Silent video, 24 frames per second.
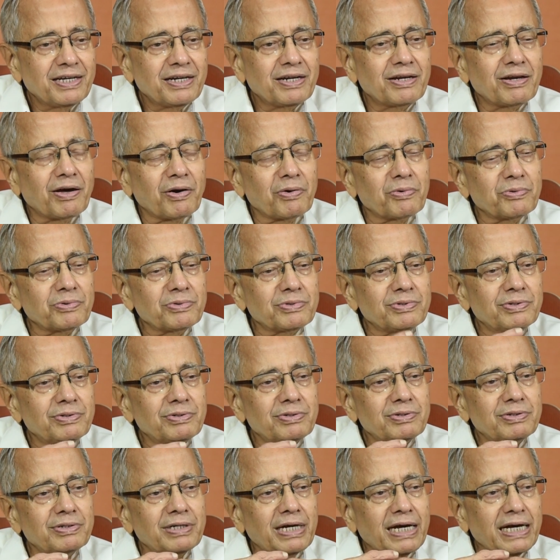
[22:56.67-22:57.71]
Now,
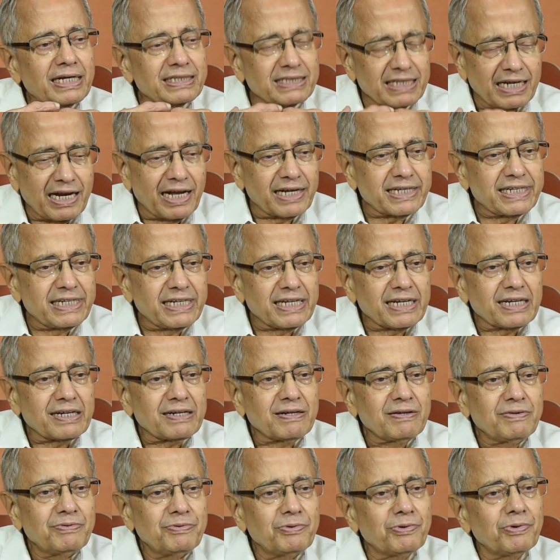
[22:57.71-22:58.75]
as an
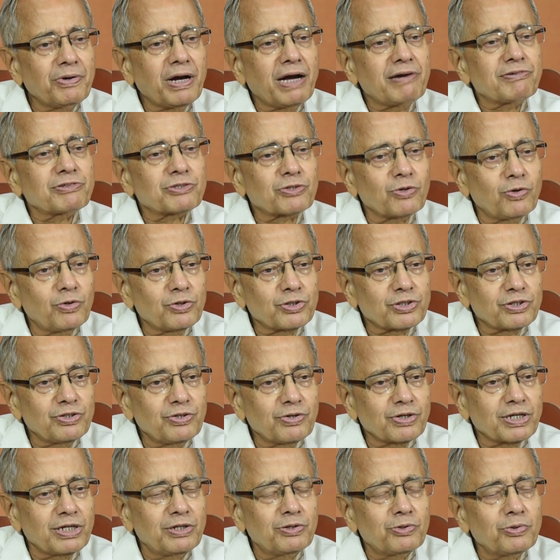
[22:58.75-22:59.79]
architect, you have a solution.
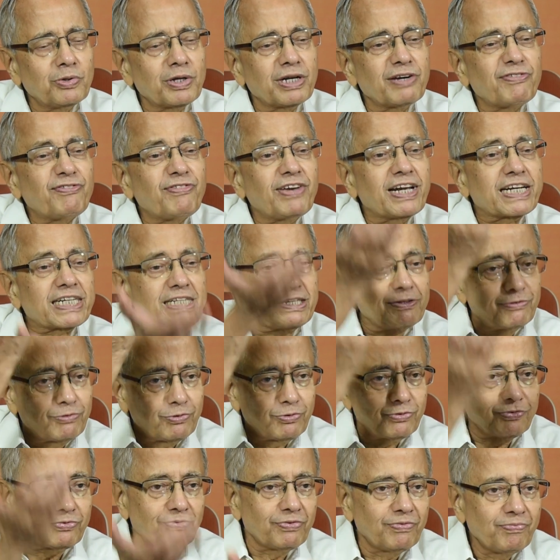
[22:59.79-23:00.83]
You can do a reflective
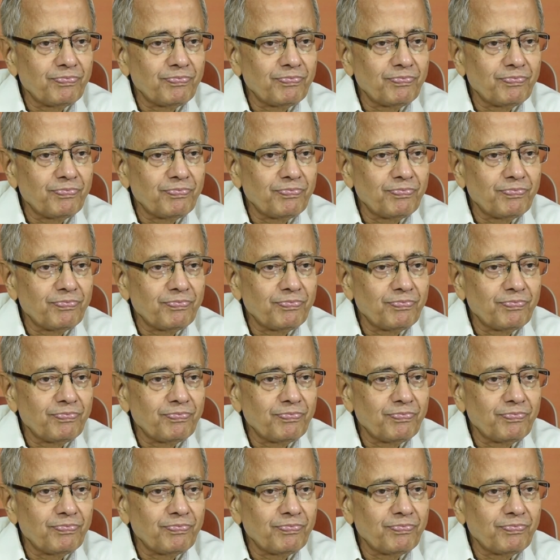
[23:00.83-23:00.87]
roof.